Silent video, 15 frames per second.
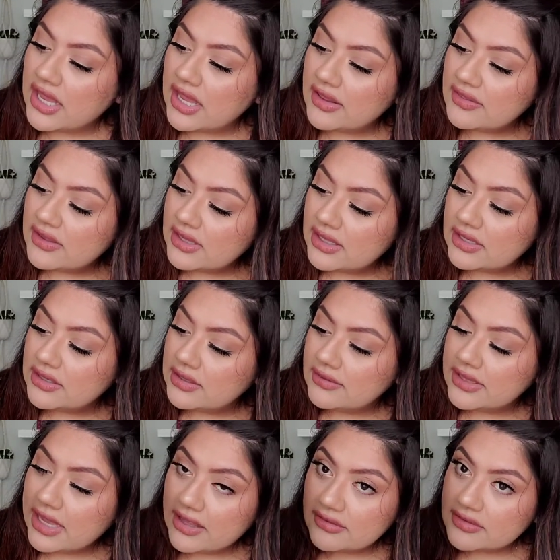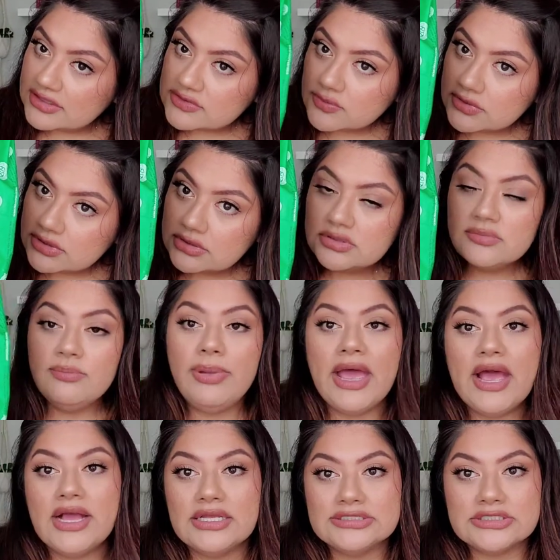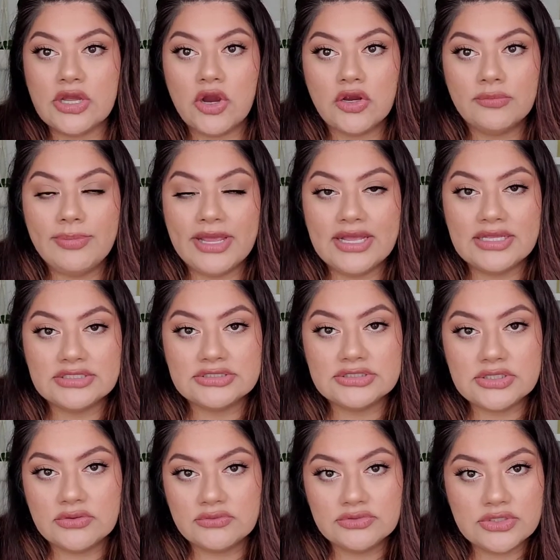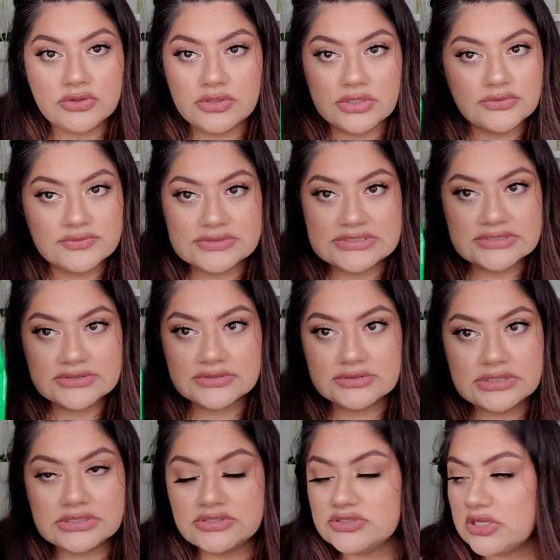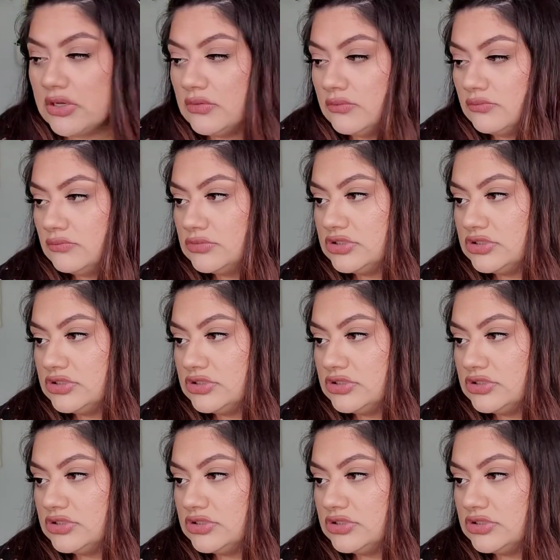And then, yeah, this one, pass, hard pass. Don't, don't use these. Just don't.